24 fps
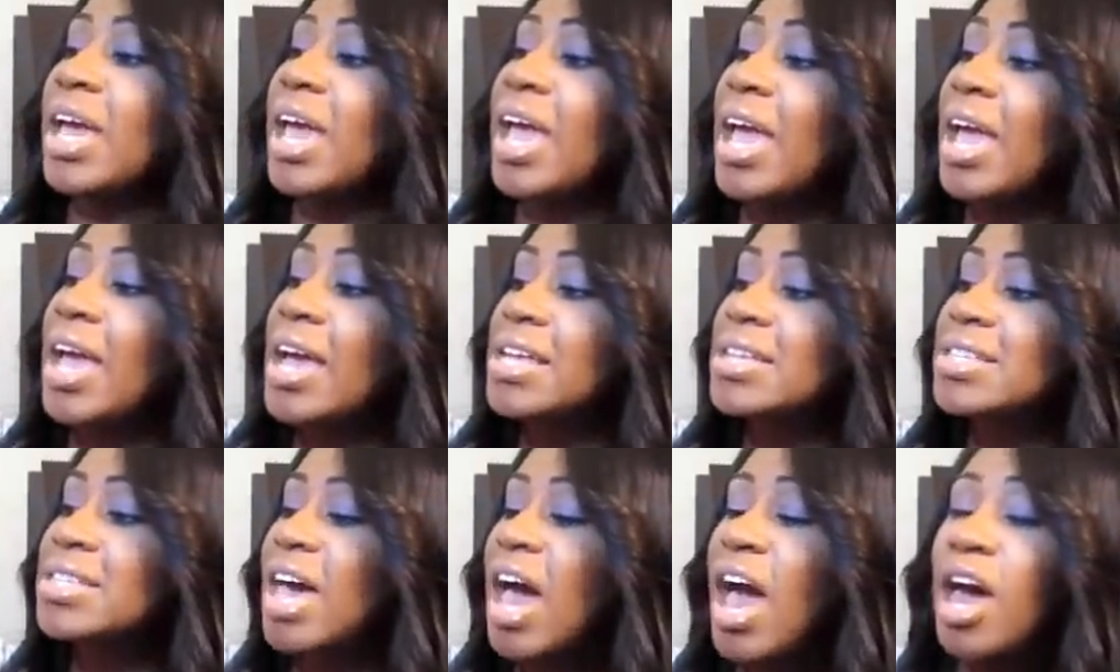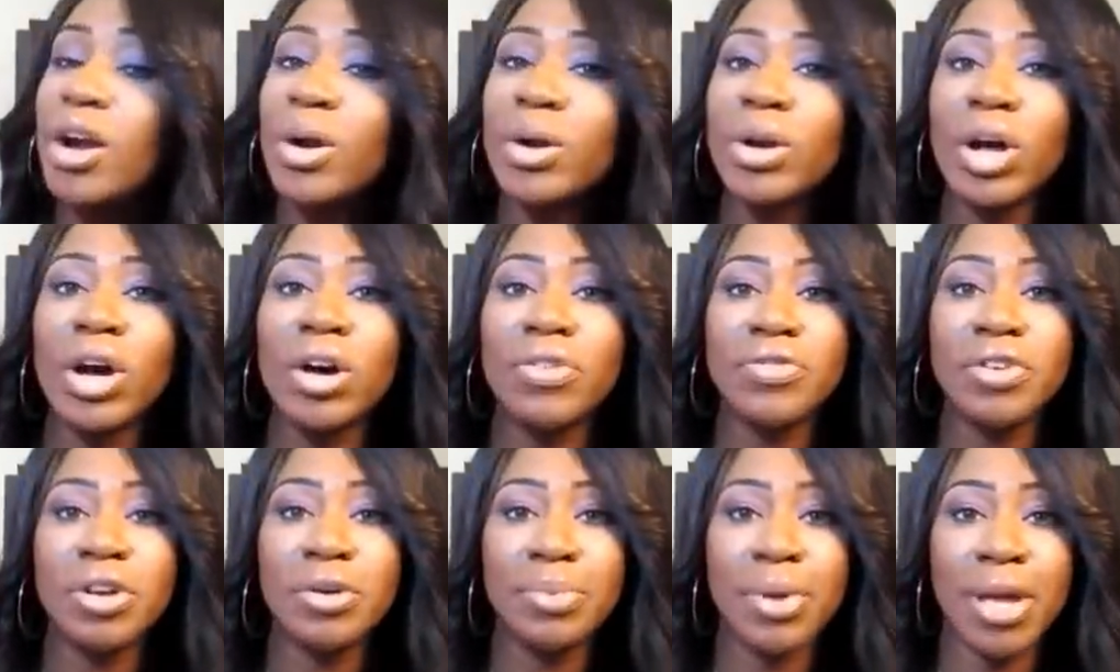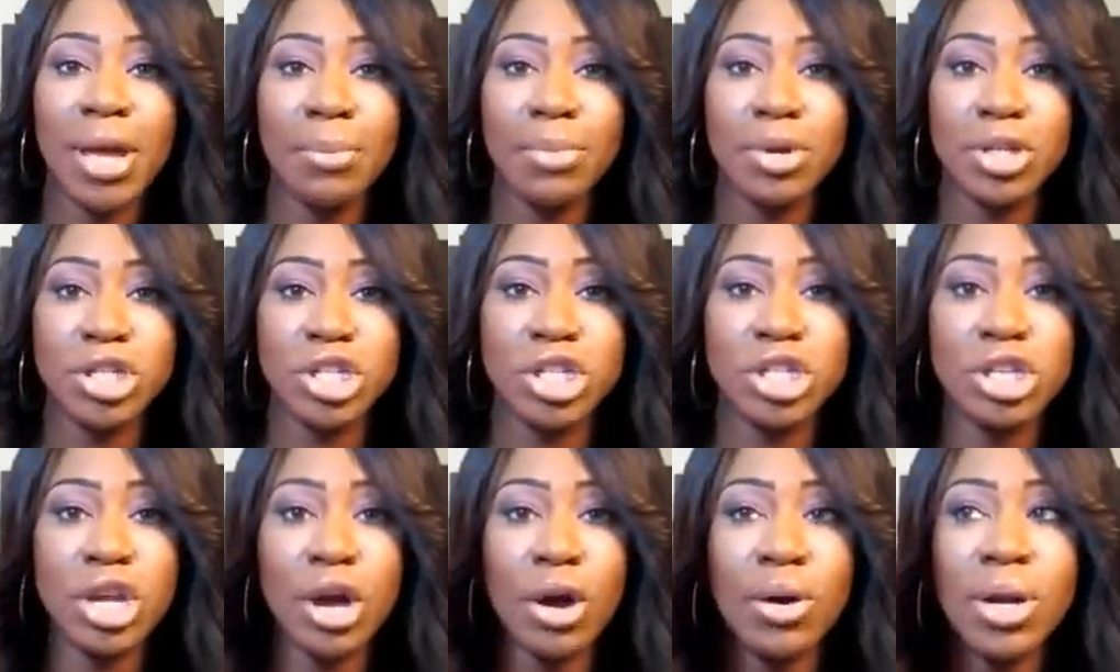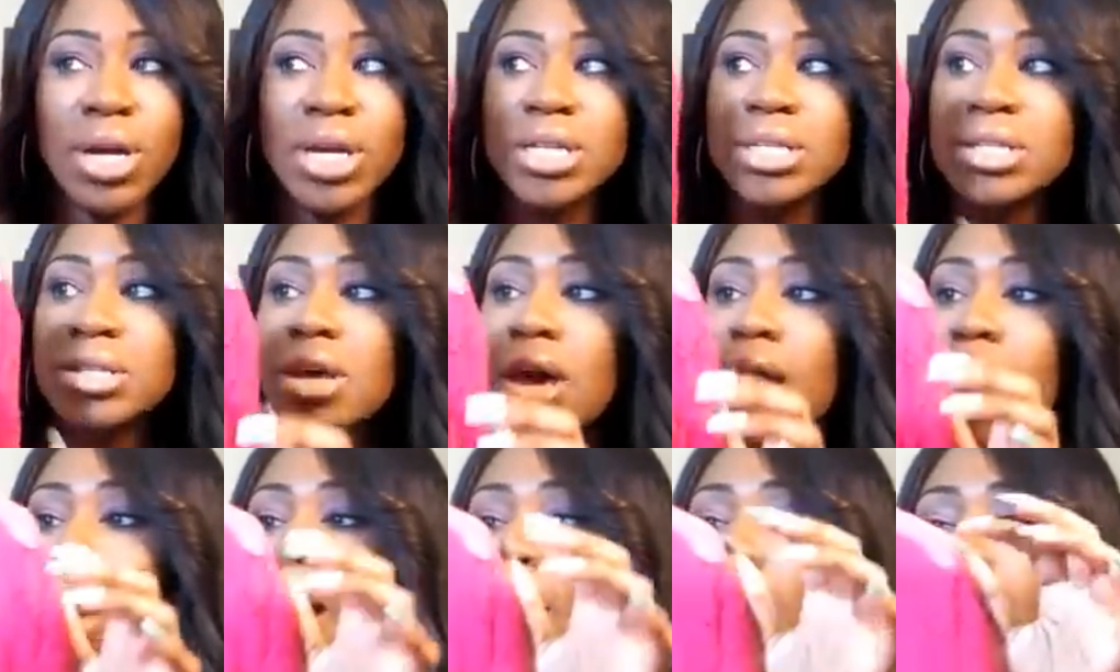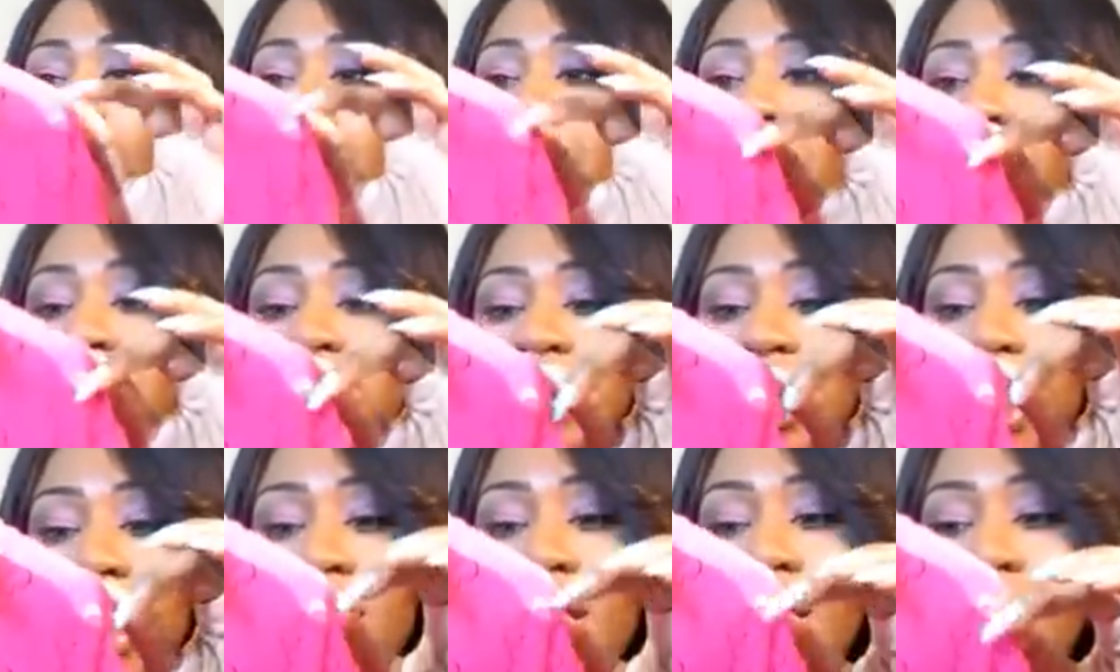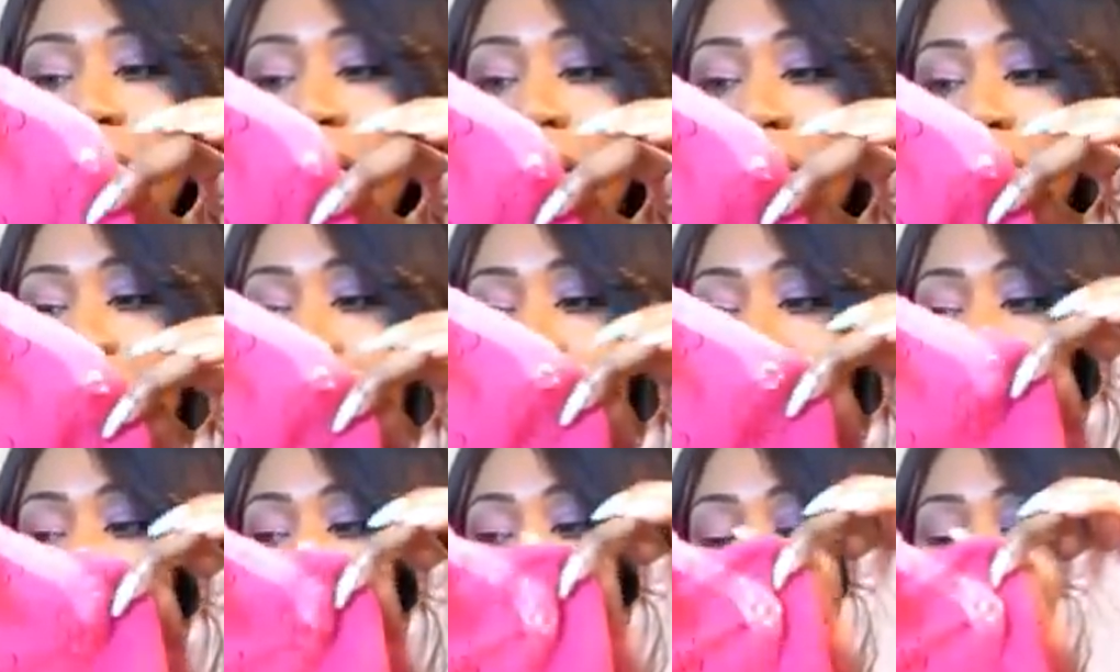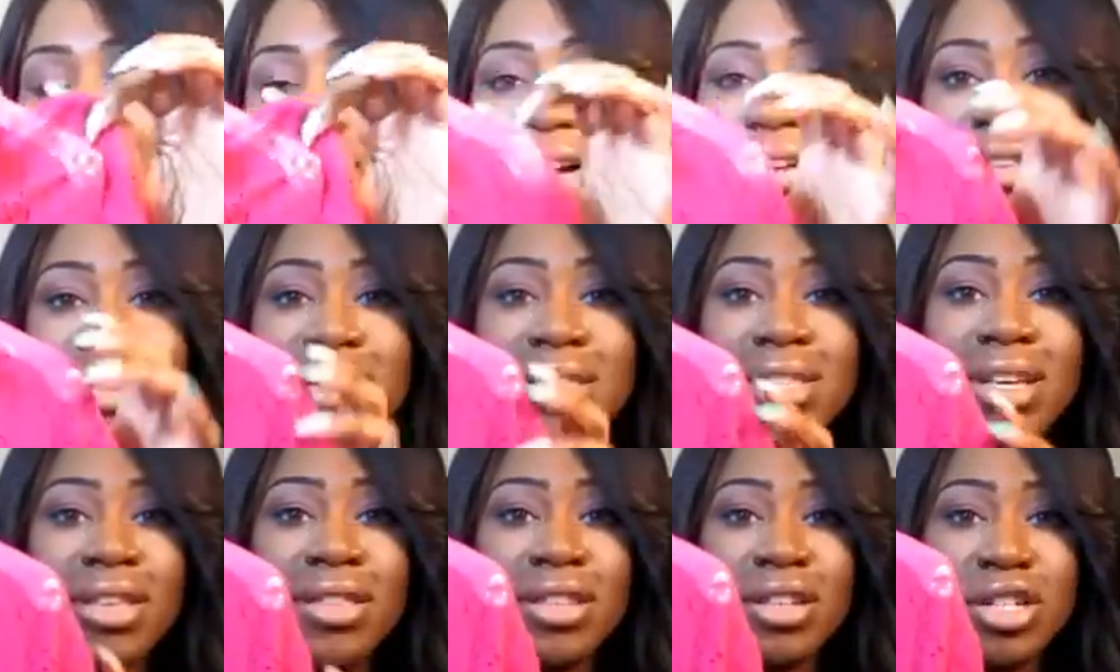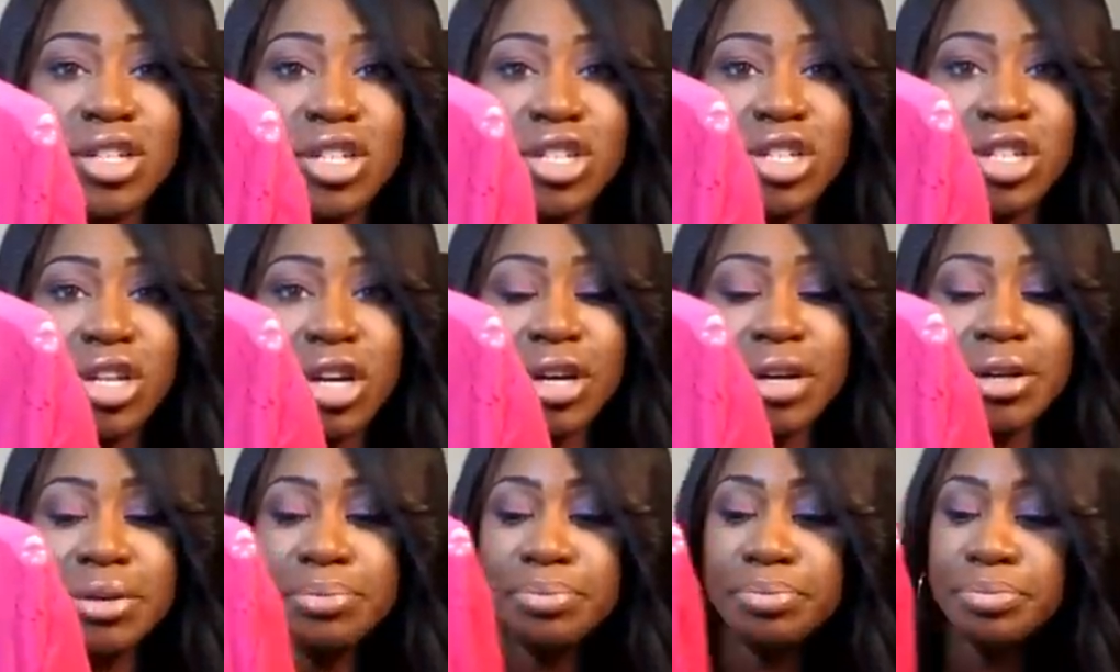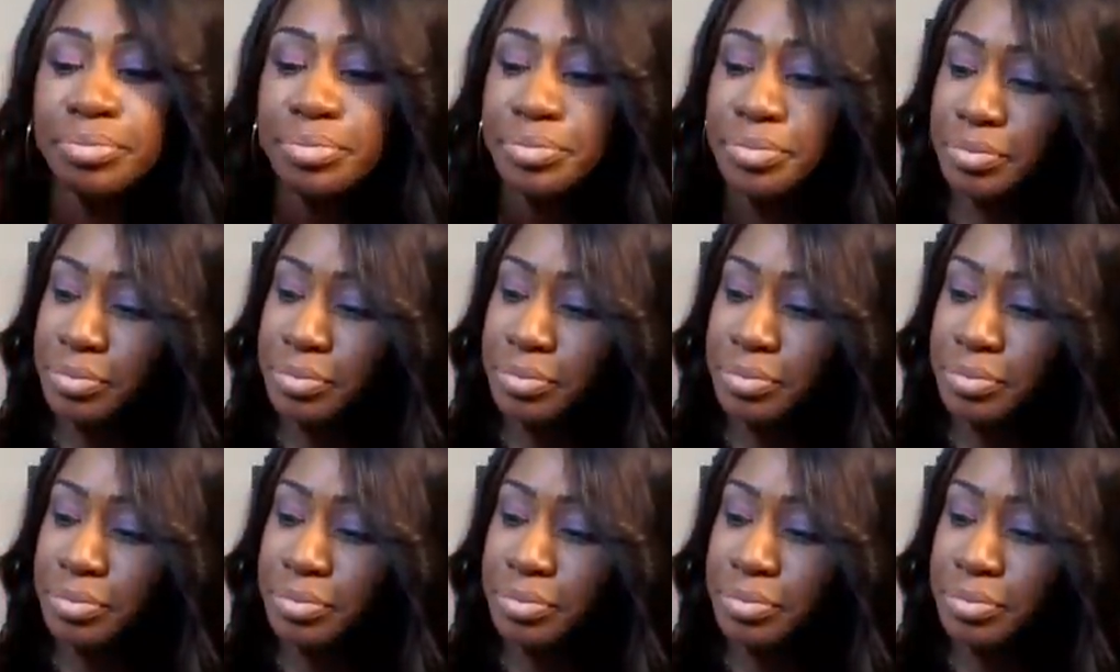And I don't know if you'll be able to notice, but there are cutouts in this shirt.